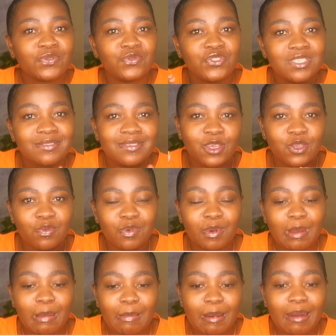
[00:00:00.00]
to just tell you
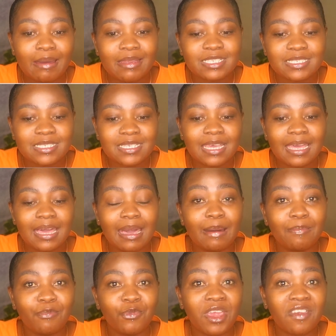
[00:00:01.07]
people about
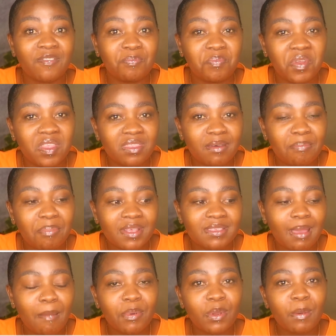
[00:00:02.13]
where I've been the
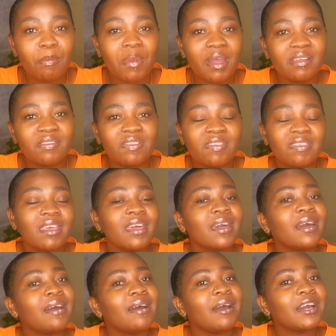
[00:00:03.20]
past couple of months.
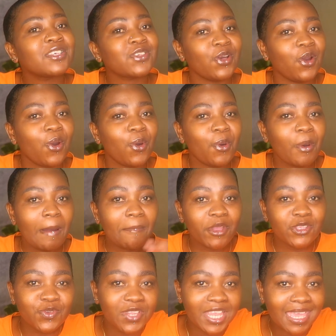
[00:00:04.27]
So I'm
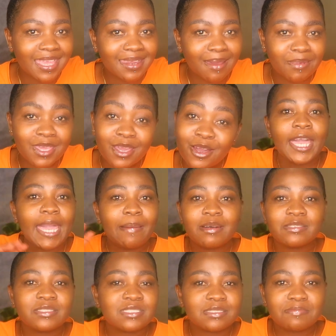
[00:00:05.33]
going to link it up here.
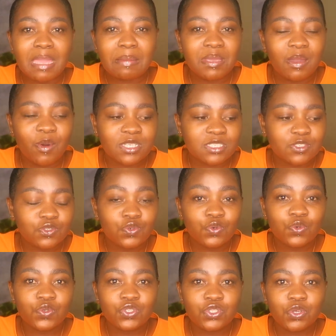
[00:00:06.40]
About maybe what,
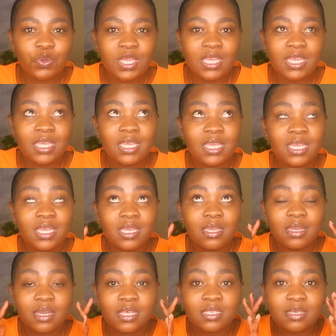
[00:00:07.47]

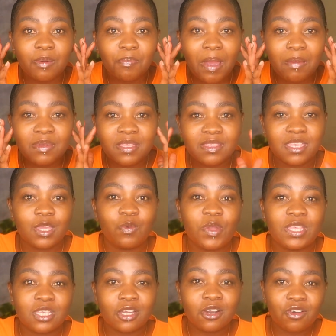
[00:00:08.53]
probably three
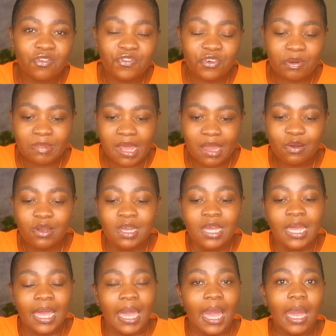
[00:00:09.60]
weeks ago from now,
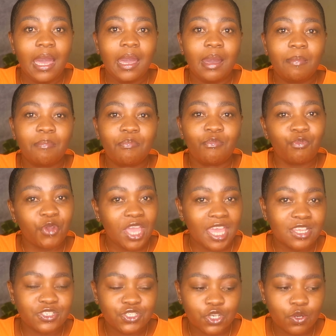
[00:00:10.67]
we
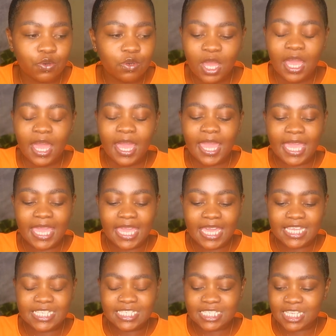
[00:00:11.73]
had a show,
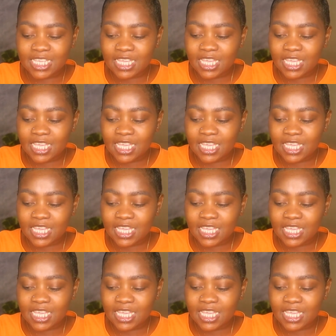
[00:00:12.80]
and